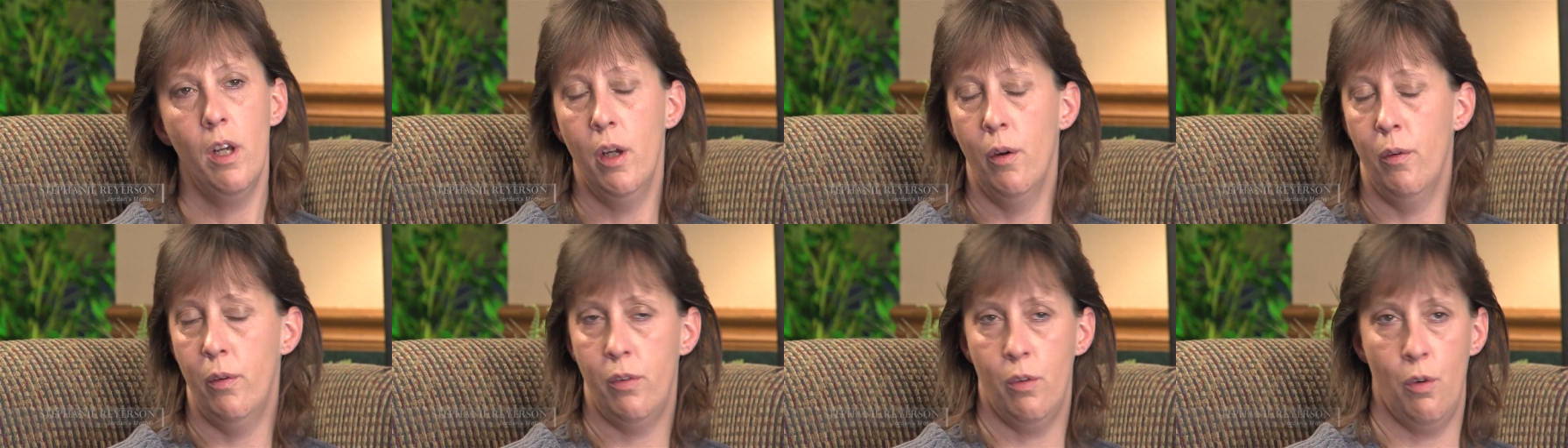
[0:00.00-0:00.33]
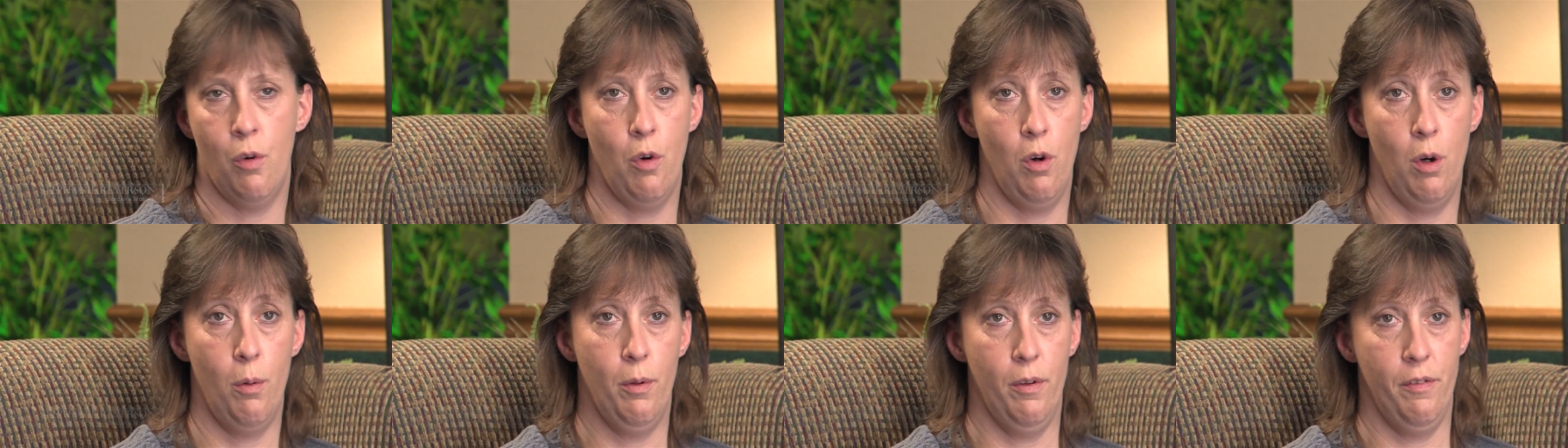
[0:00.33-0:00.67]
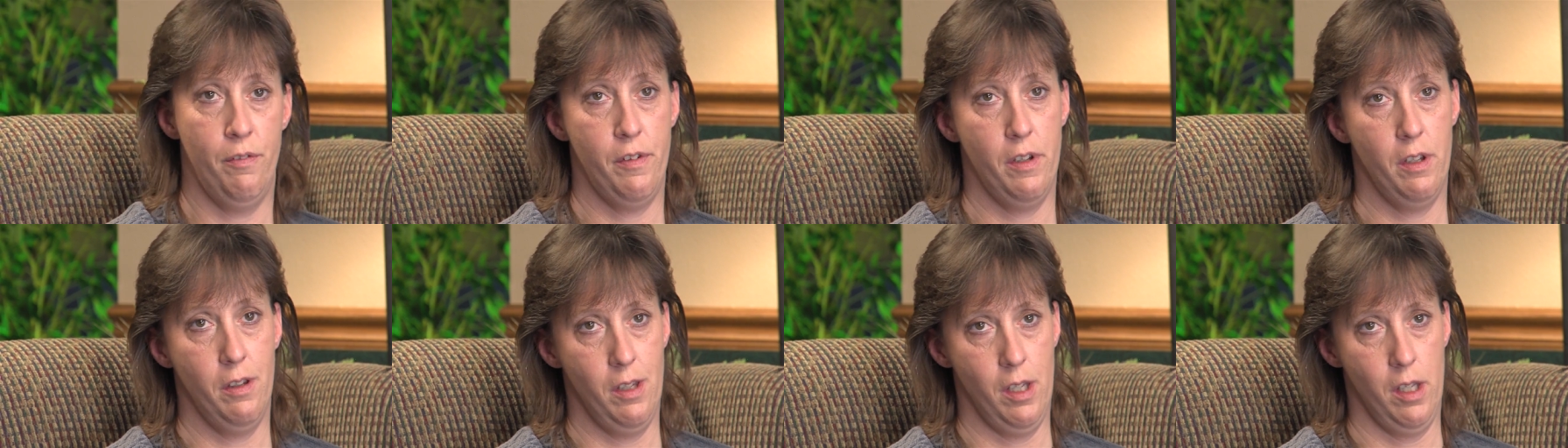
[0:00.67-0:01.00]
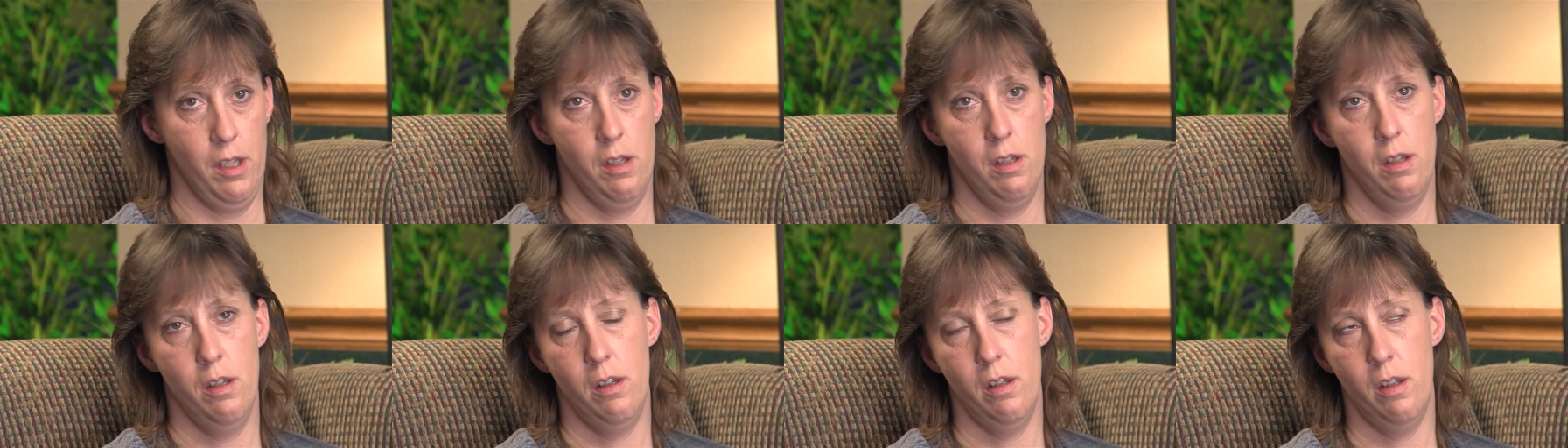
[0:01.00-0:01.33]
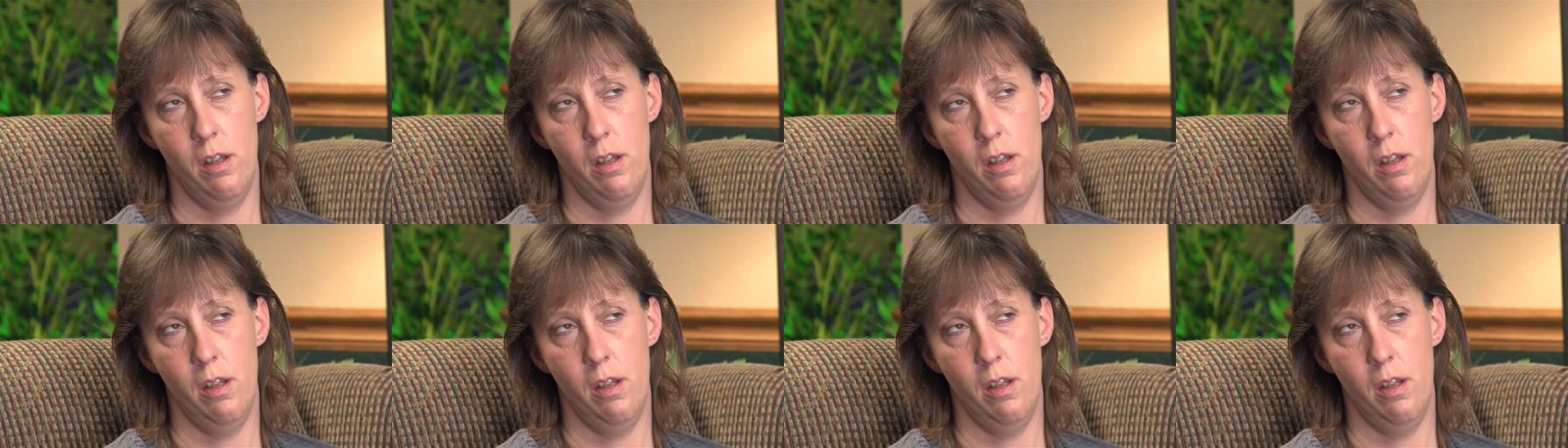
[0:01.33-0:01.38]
It was a horrible feeling.